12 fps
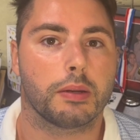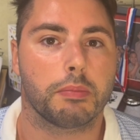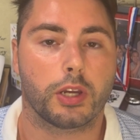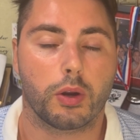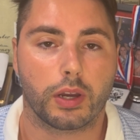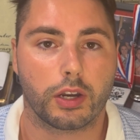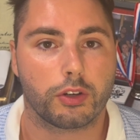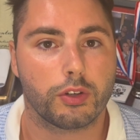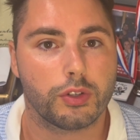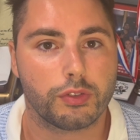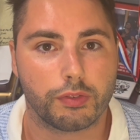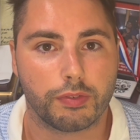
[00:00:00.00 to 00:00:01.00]
to be going on a
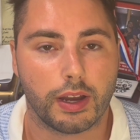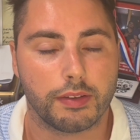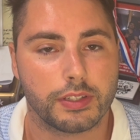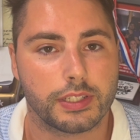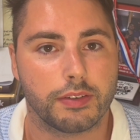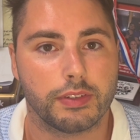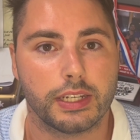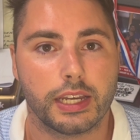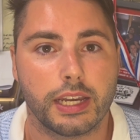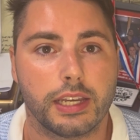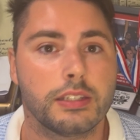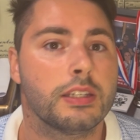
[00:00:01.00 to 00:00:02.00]
cruise for 5 to 7
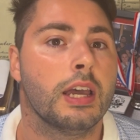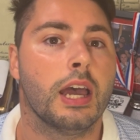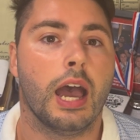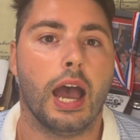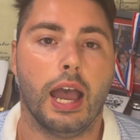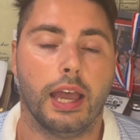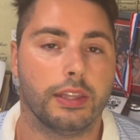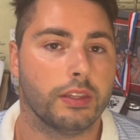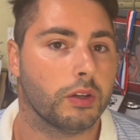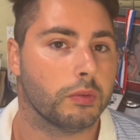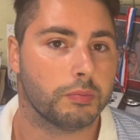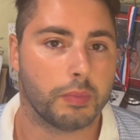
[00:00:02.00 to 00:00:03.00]
days and
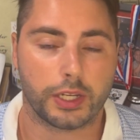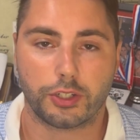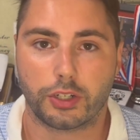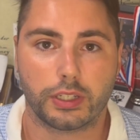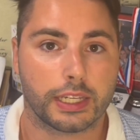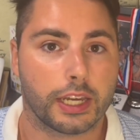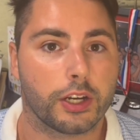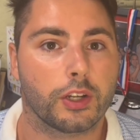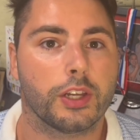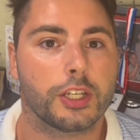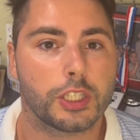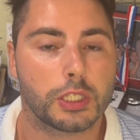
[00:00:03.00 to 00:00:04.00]
they'll make sure they get your
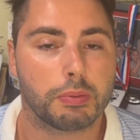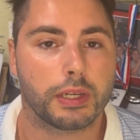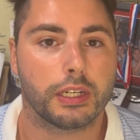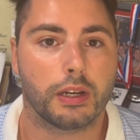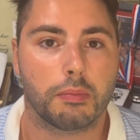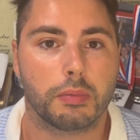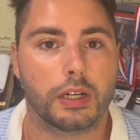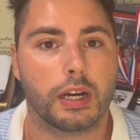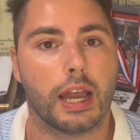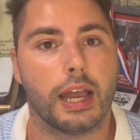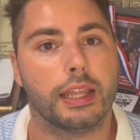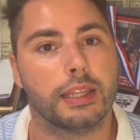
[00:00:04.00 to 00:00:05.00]
license plate number,
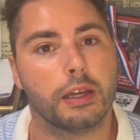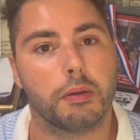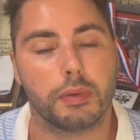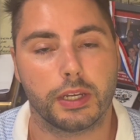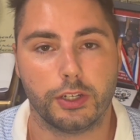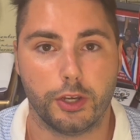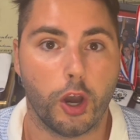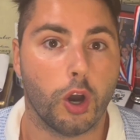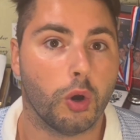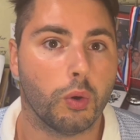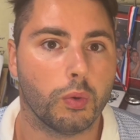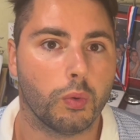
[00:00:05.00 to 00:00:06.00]
and they'll
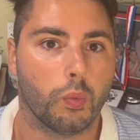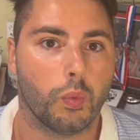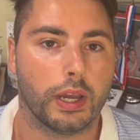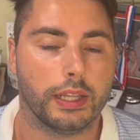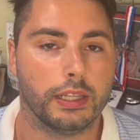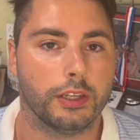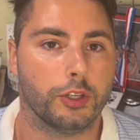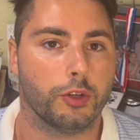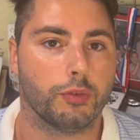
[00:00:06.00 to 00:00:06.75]
know when you